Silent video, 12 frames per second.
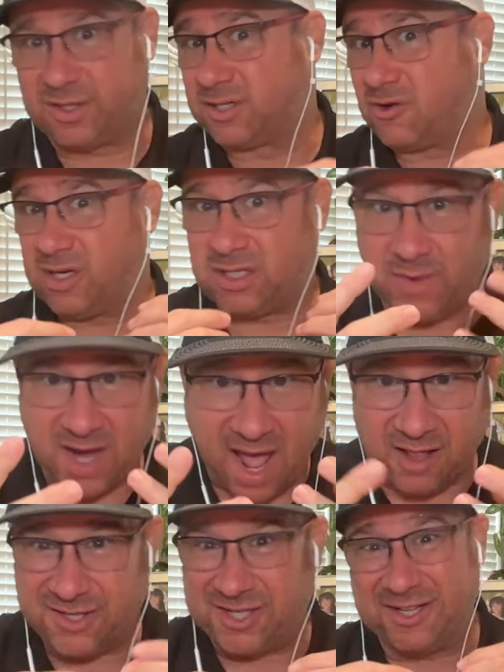Let's create some
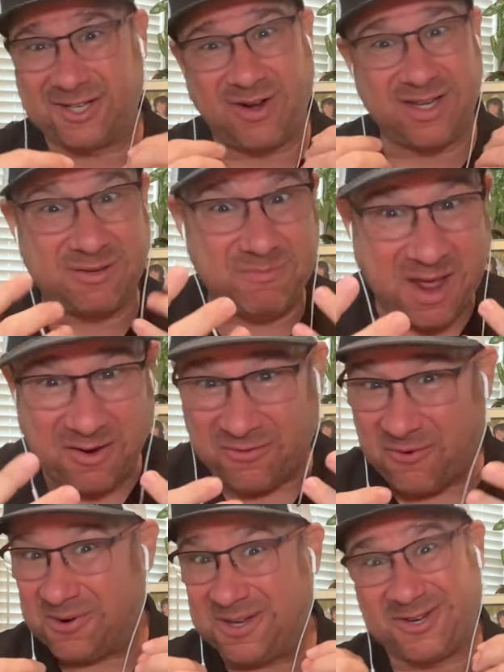analogy. Let's create some
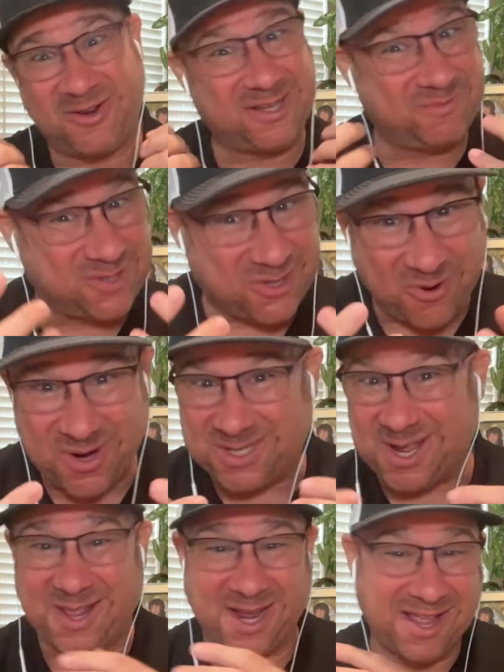metaphor. Let's create some
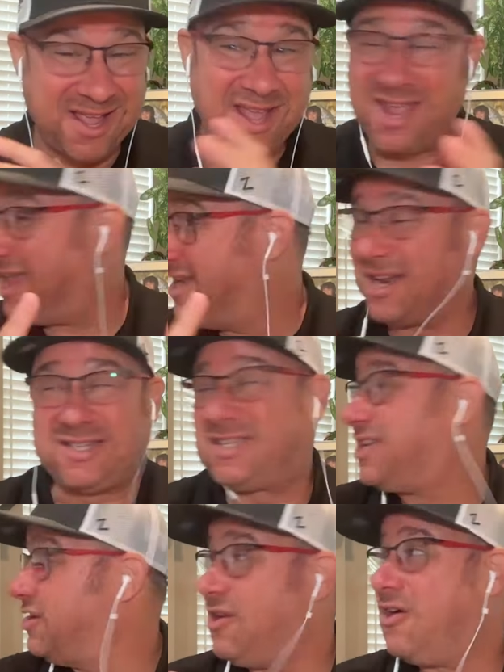storytelling. And next
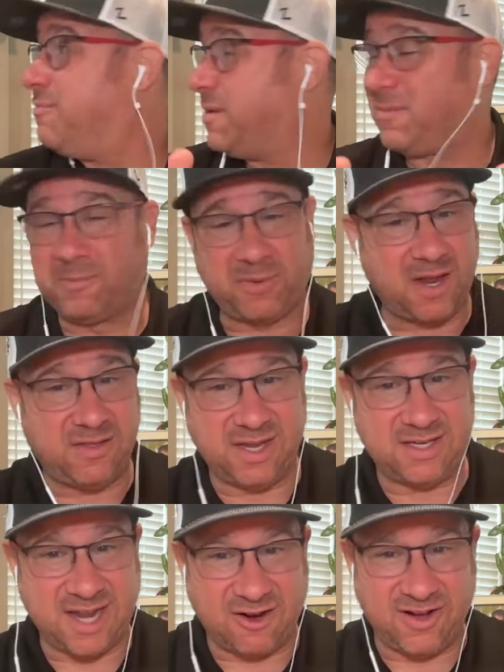thing you know, people are playing the
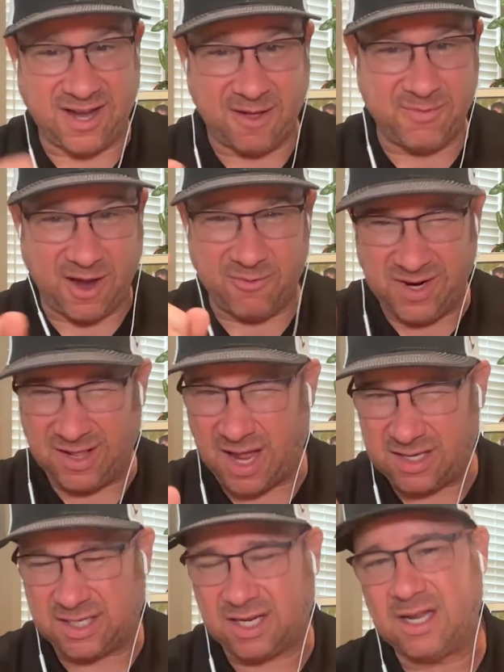integrity game without
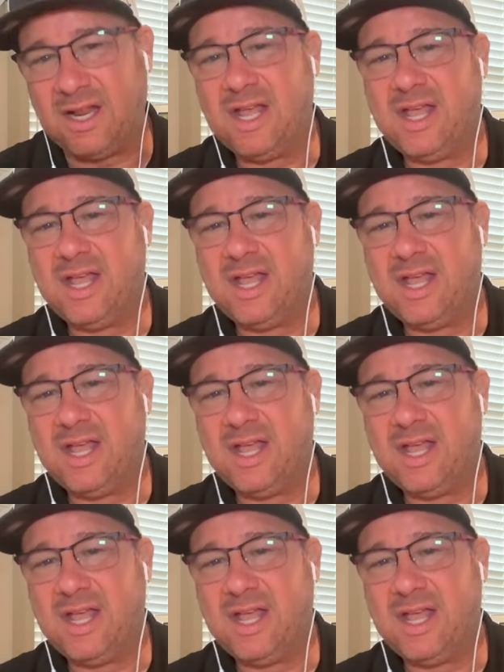realizing it.